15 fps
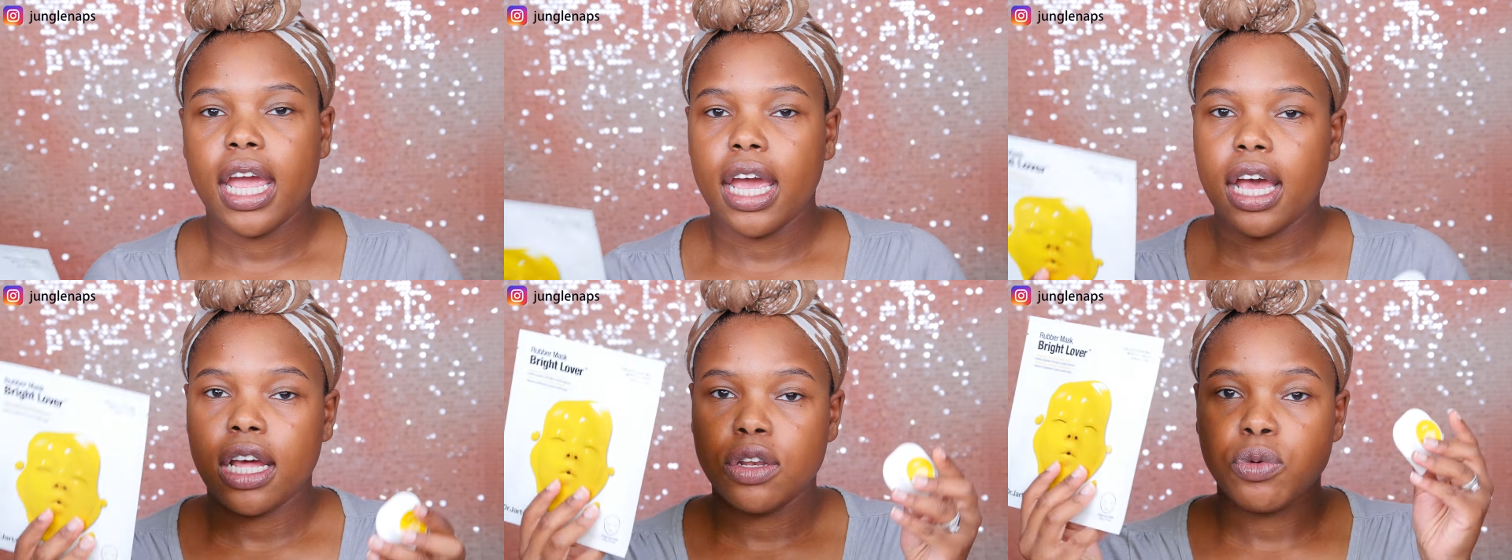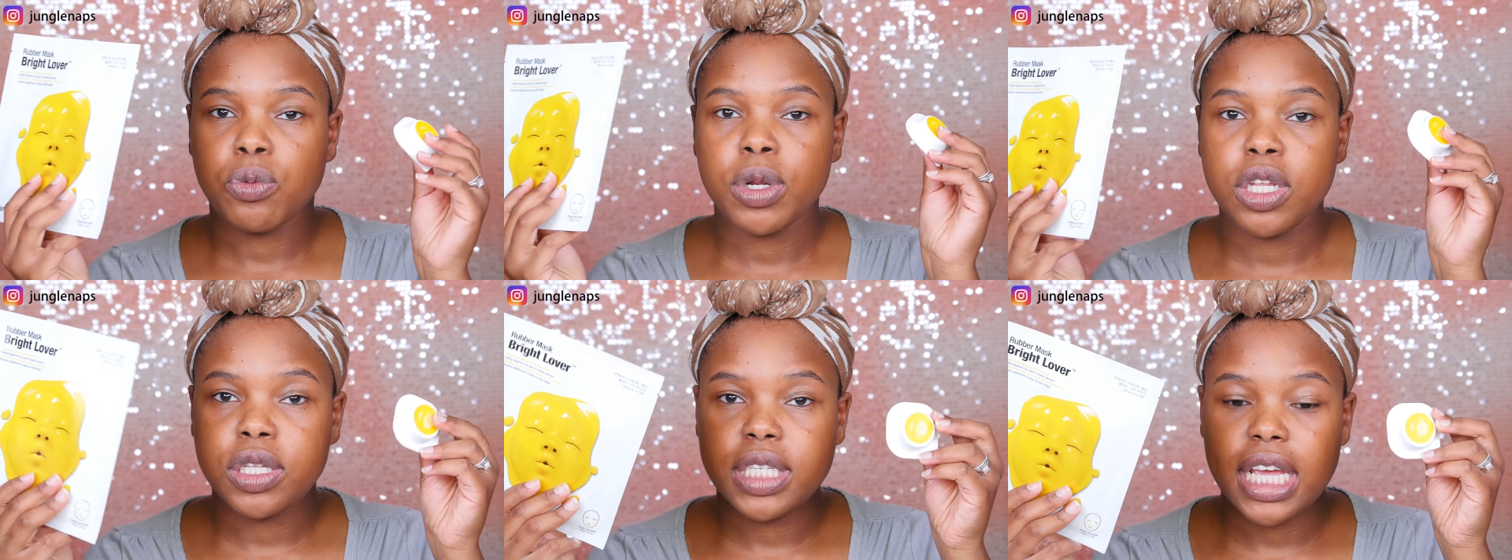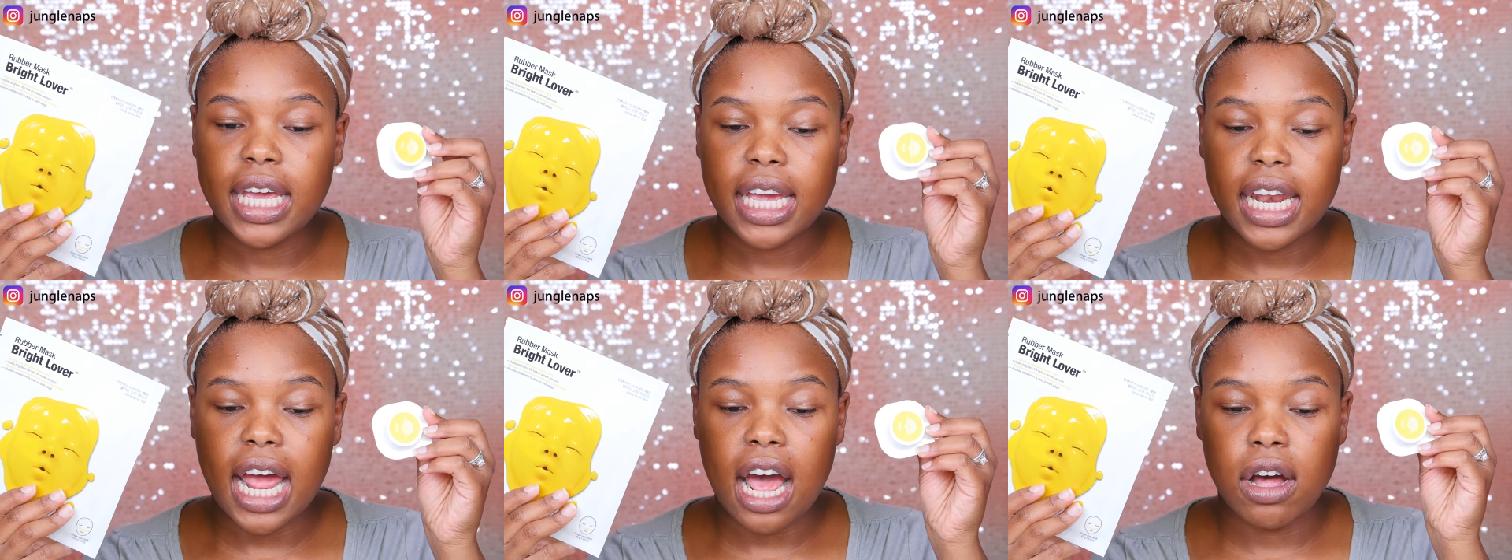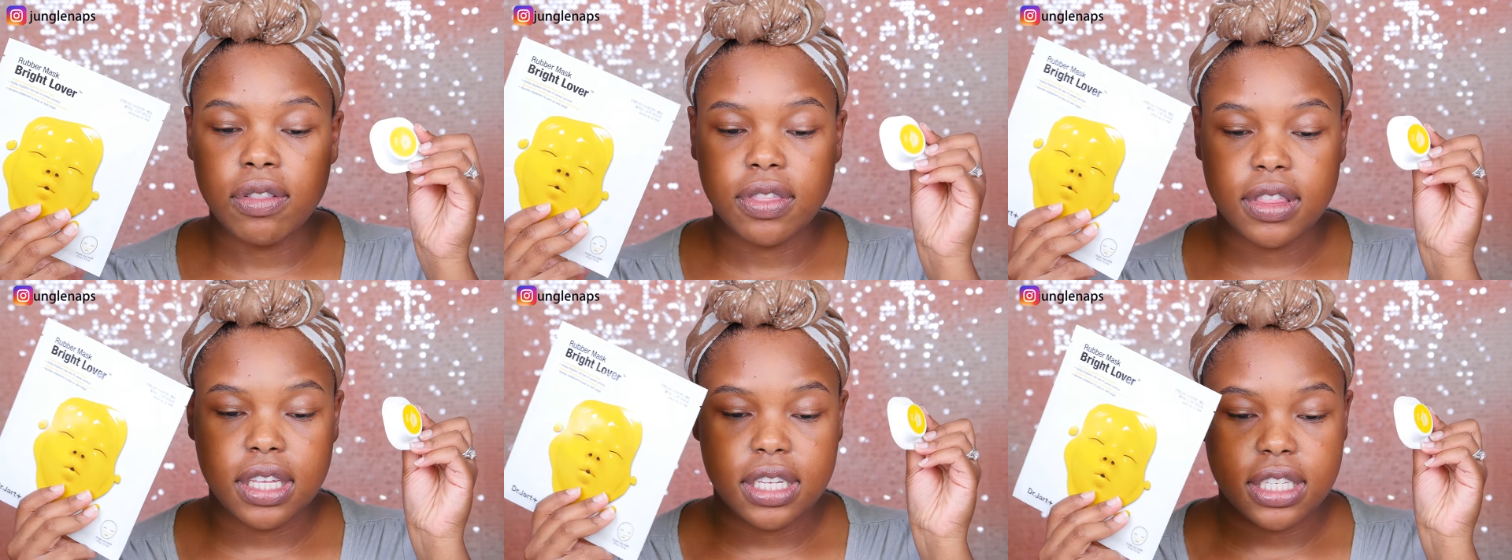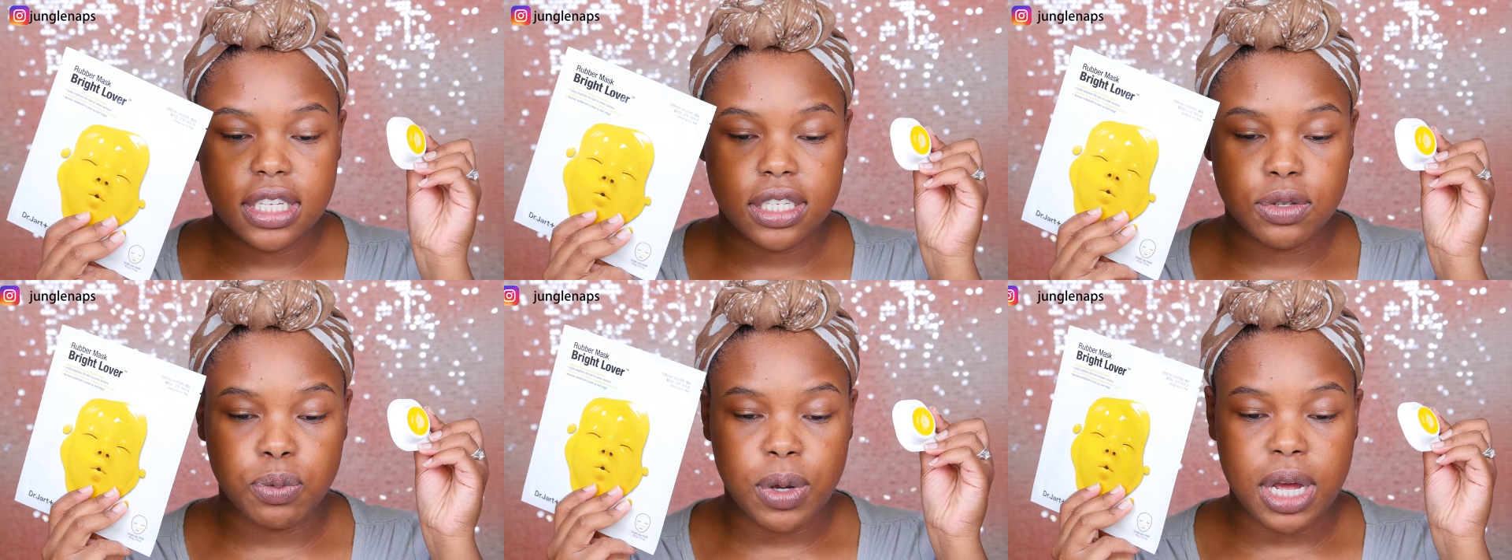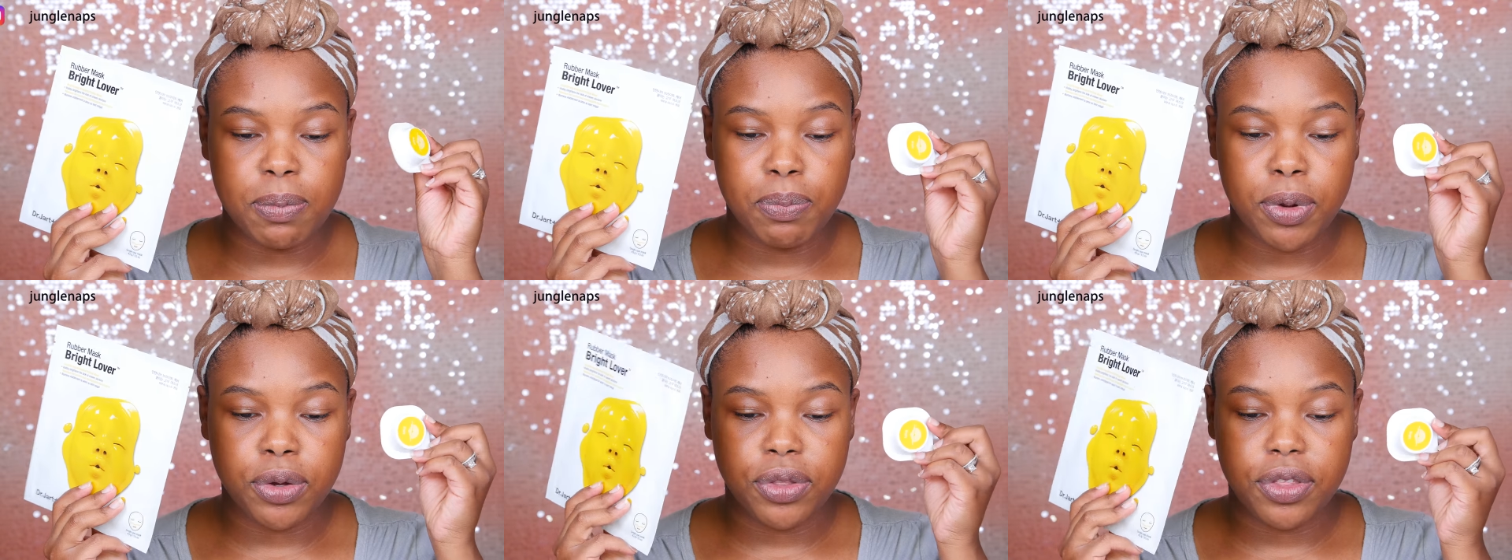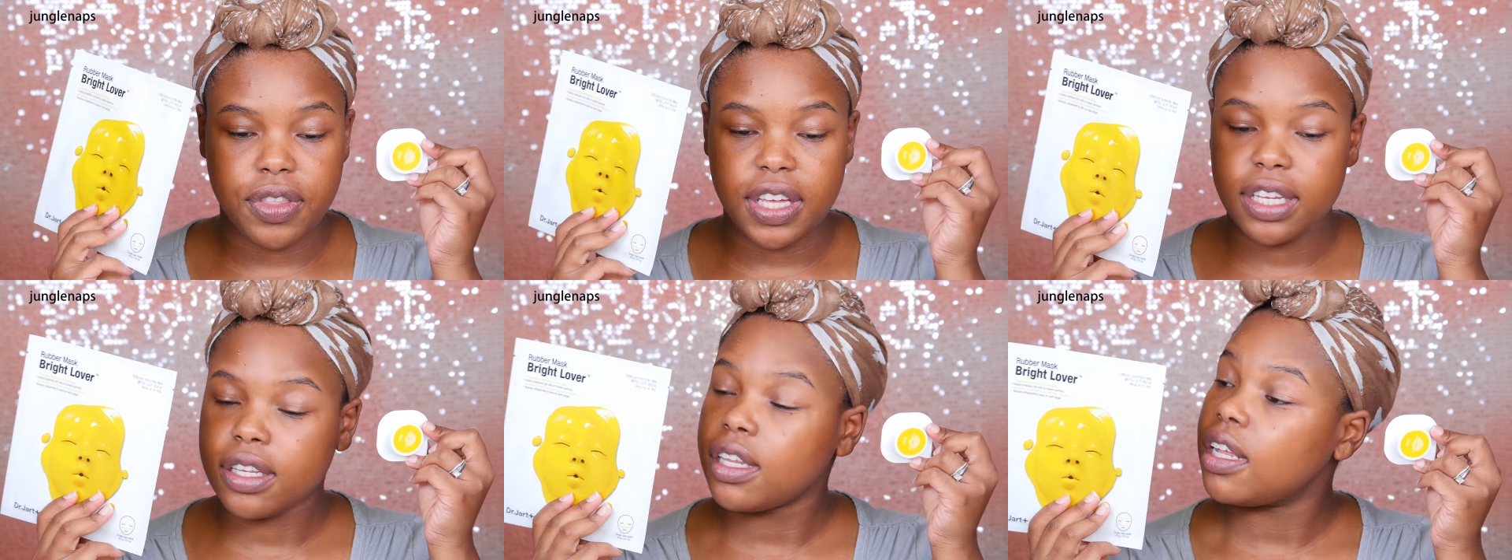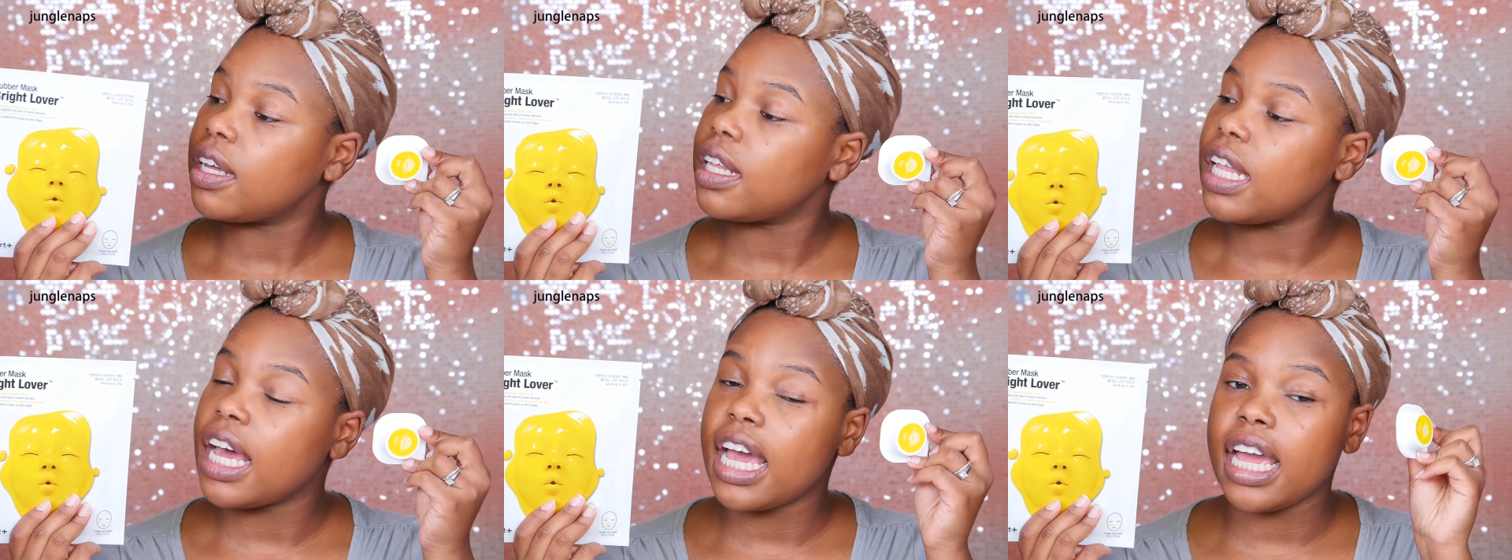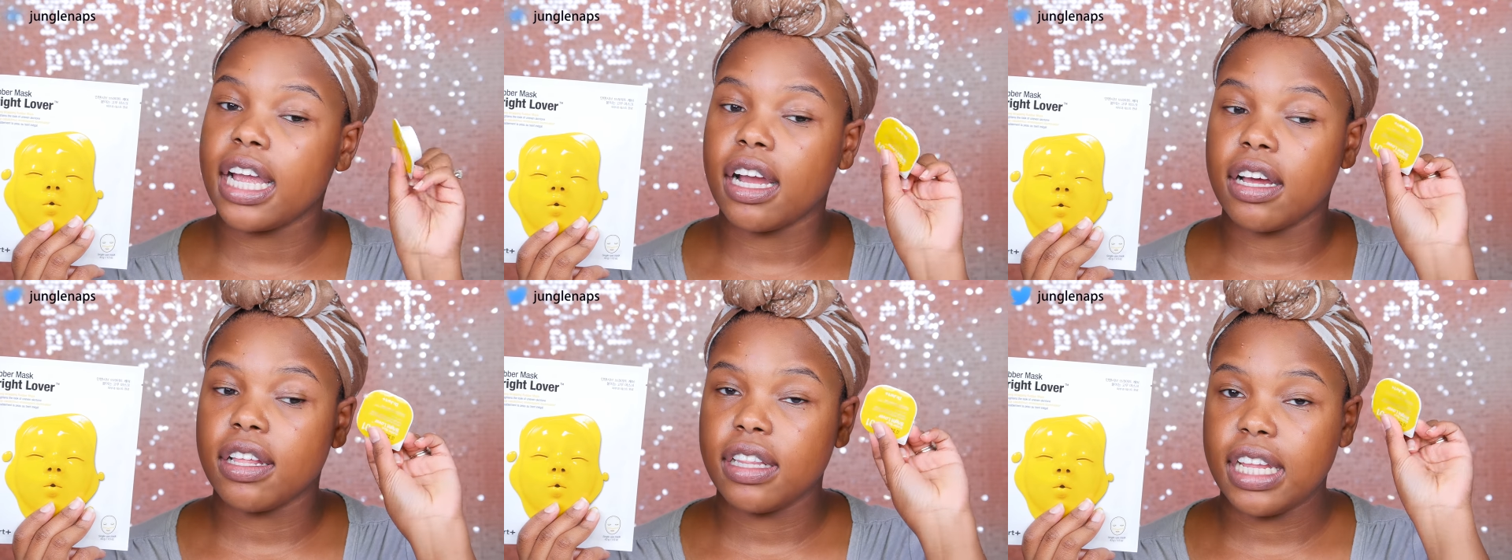And when you take it out, this is what both of these look like.